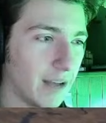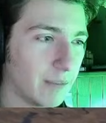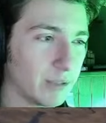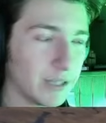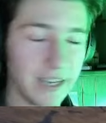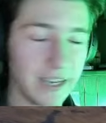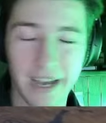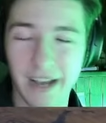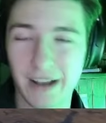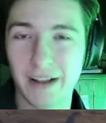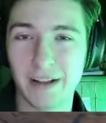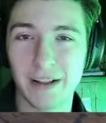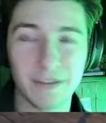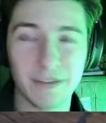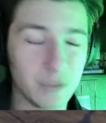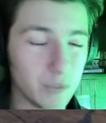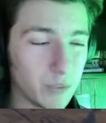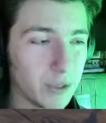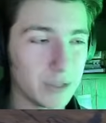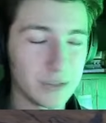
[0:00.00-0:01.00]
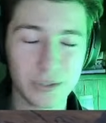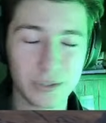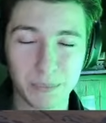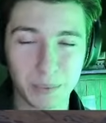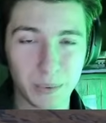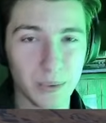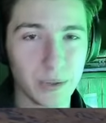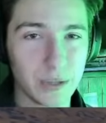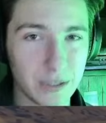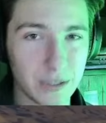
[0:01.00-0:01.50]
yeah, if you want to
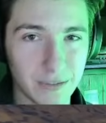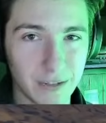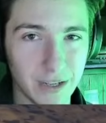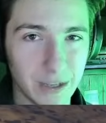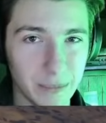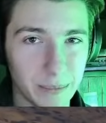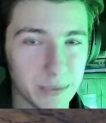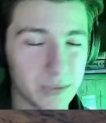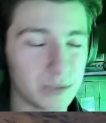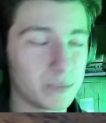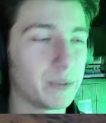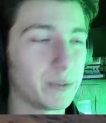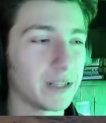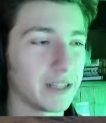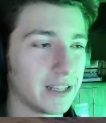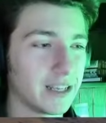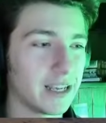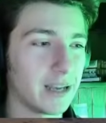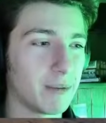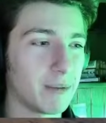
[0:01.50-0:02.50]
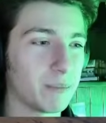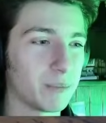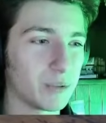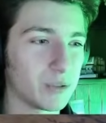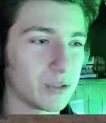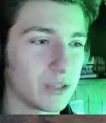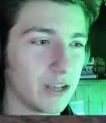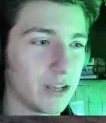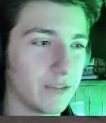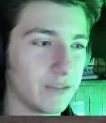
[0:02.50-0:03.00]
support the developers, pick the game up
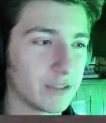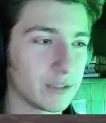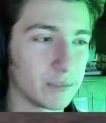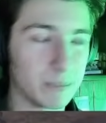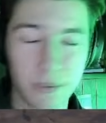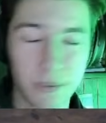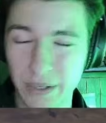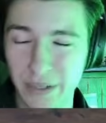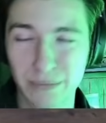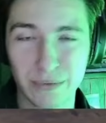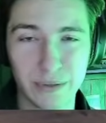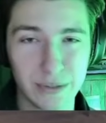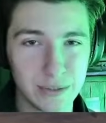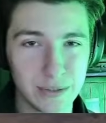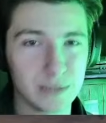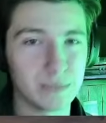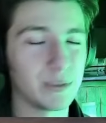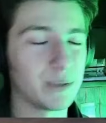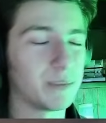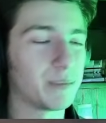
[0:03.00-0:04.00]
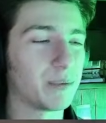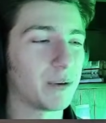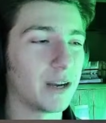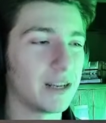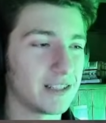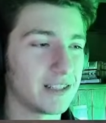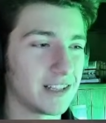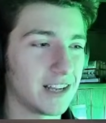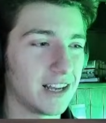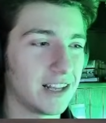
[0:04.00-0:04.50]
yourself. It's pretty reasonably
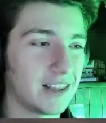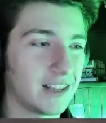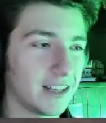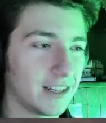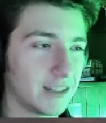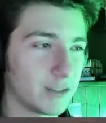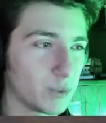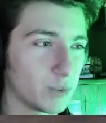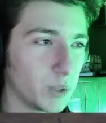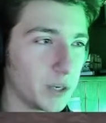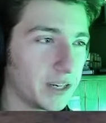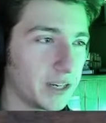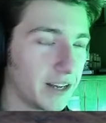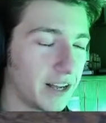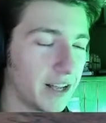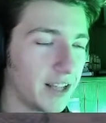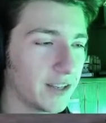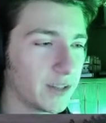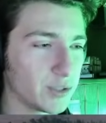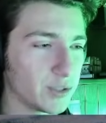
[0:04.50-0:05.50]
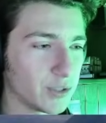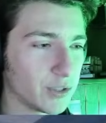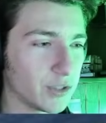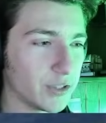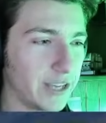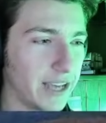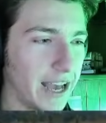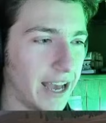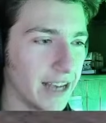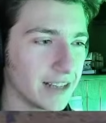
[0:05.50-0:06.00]
priced, I think. $20
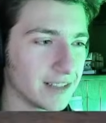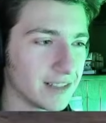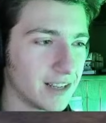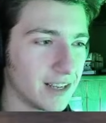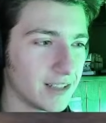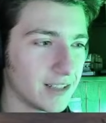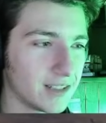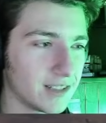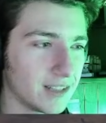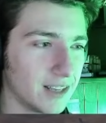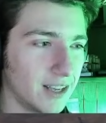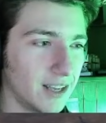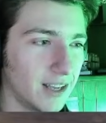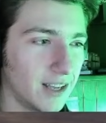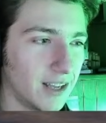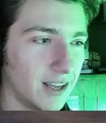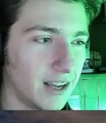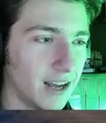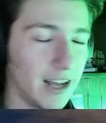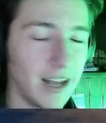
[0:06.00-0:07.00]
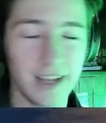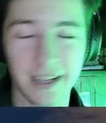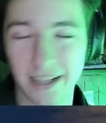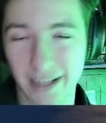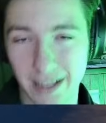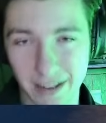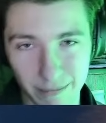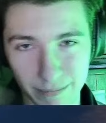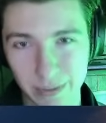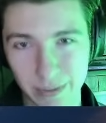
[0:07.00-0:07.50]
early access.
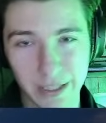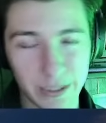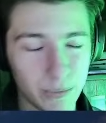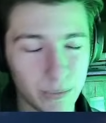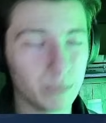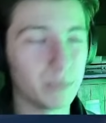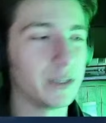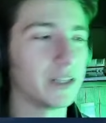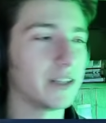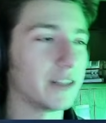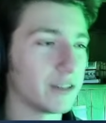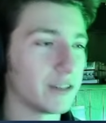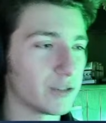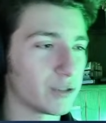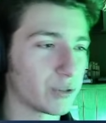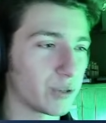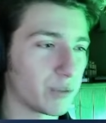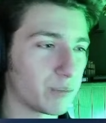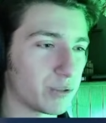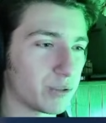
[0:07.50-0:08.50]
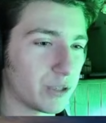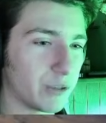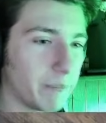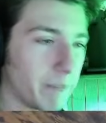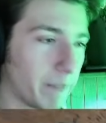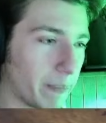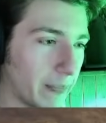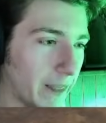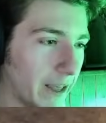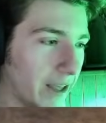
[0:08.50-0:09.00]
Again, link will be in the description.
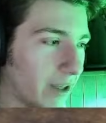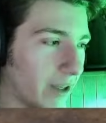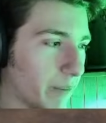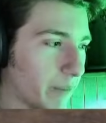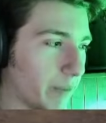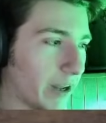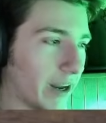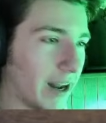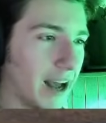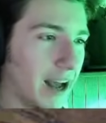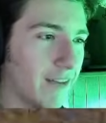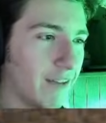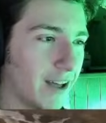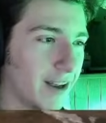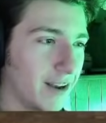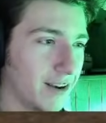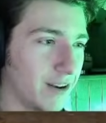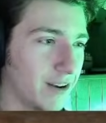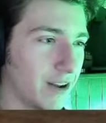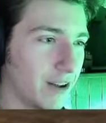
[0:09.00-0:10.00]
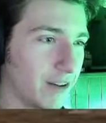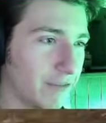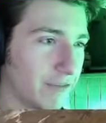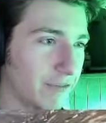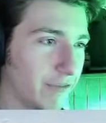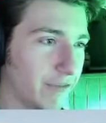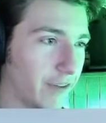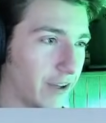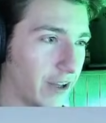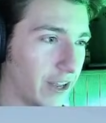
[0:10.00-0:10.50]
But I've had enough
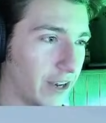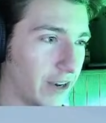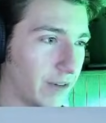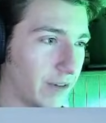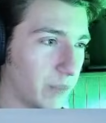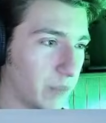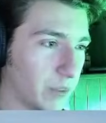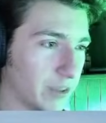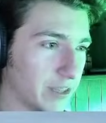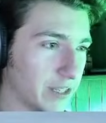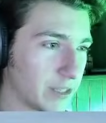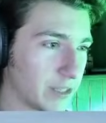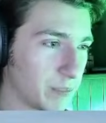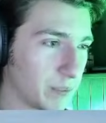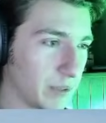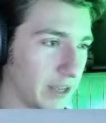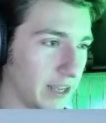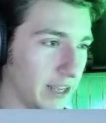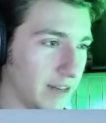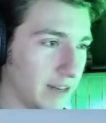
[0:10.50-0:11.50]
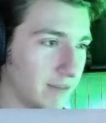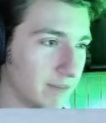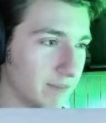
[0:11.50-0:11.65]
fun with this plane.